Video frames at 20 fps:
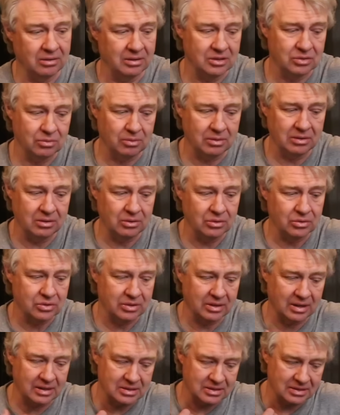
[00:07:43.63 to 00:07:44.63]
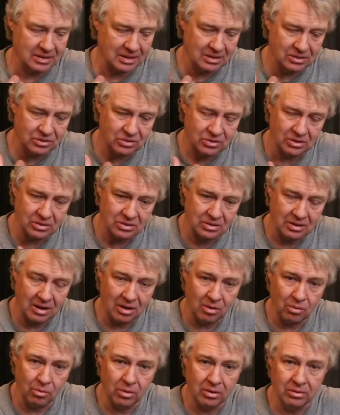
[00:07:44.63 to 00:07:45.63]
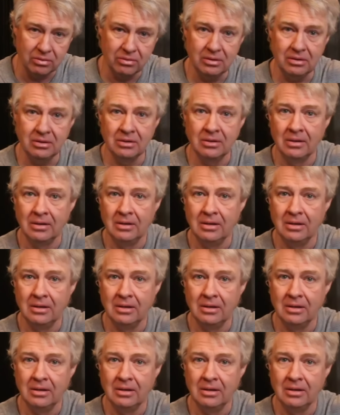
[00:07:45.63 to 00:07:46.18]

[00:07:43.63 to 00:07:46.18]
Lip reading: It's one of those that I'd say it's just not worth it.